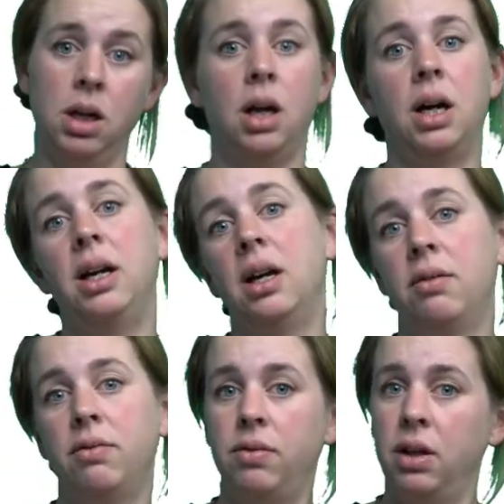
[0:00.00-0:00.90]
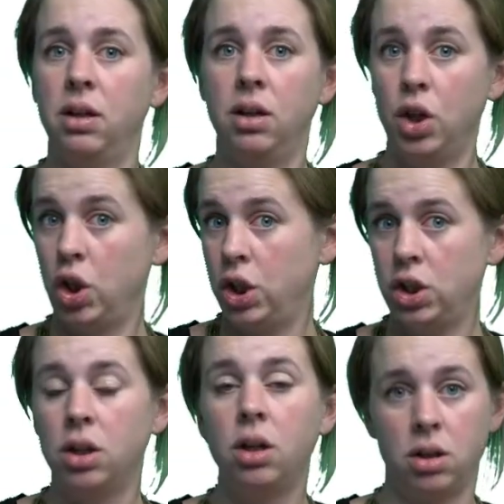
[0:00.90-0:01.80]
I have learned
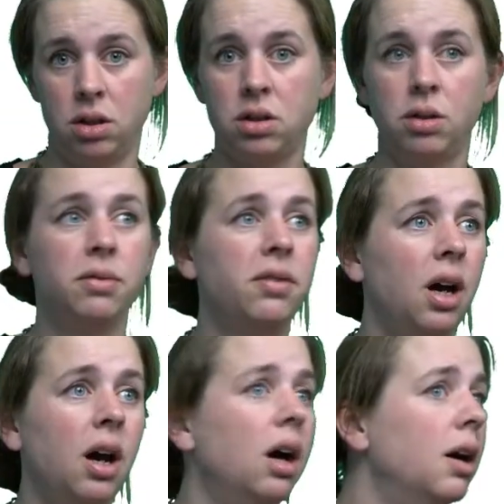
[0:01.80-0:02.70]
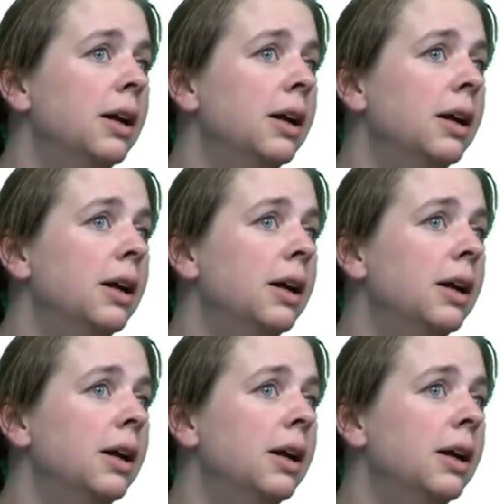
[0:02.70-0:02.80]
a lot so far,